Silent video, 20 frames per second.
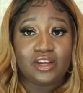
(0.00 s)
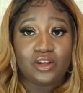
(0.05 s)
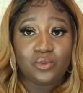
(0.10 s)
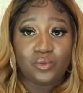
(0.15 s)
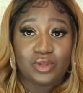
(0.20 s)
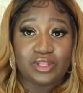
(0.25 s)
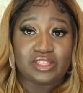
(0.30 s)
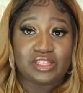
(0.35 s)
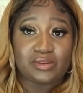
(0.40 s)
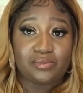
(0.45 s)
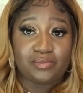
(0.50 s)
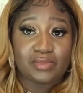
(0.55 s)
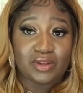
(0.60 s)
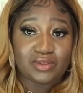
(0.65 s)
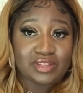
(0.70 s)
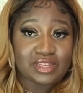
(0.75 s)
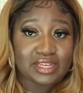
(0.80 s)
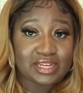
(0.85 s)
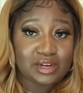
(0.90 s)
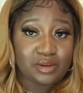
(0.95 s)
went to
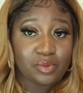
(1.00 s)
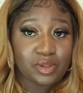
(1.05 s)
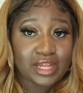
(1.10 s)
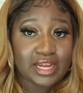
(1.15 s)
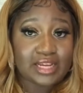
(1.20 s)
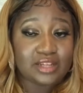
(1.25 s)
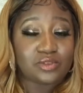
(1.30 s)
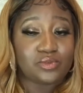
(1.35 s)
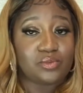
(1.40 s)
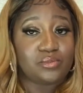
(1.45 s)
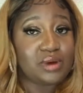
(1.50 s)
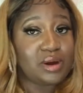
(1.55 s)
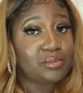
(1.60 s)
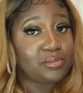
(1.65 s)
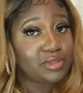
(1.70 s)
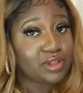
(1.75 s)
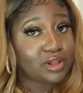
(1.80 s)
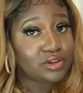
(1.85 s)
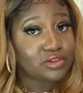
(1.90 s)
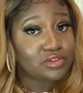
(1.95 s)
melt it in place with my
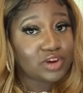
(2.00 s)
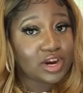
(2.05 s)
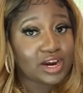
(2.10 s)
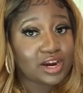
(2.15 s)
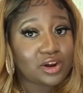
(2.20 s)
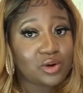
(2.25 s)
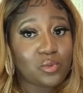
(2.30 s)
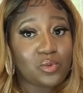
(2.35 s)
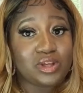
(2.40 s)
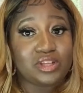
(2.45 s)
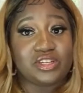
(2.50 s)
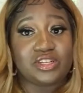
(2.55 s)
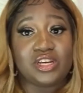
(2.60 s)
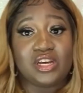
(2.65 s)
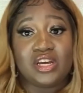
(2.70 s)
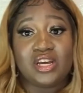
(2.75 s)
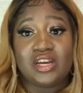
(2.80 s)
blow dryer, which